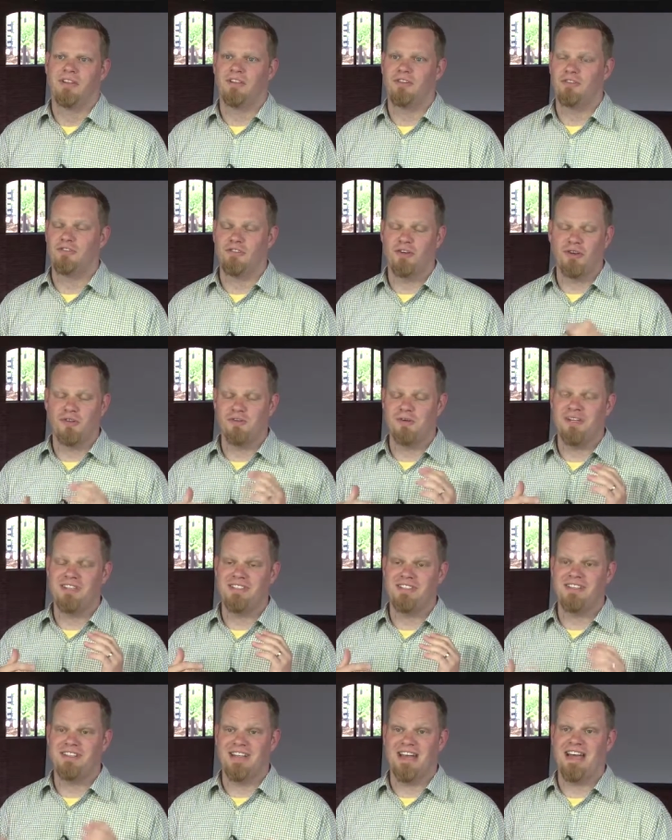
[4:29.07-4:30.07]
There's no
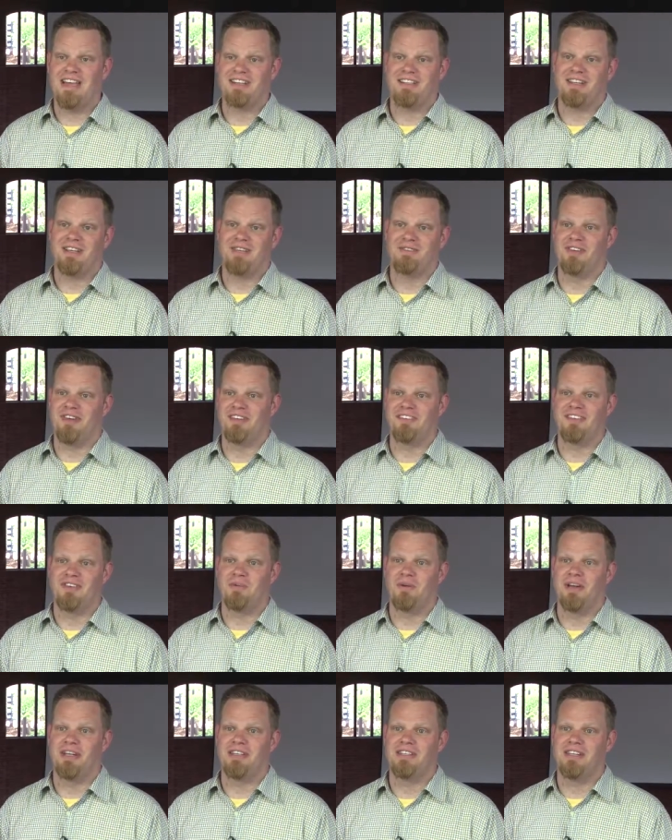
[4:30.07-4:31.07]
reason not to give A
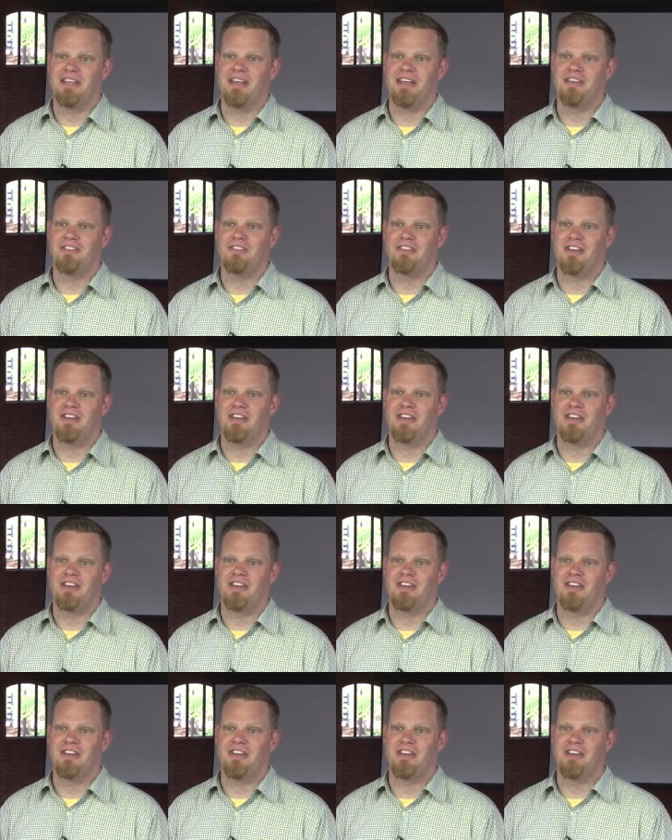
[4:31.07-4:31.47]
C Y T I a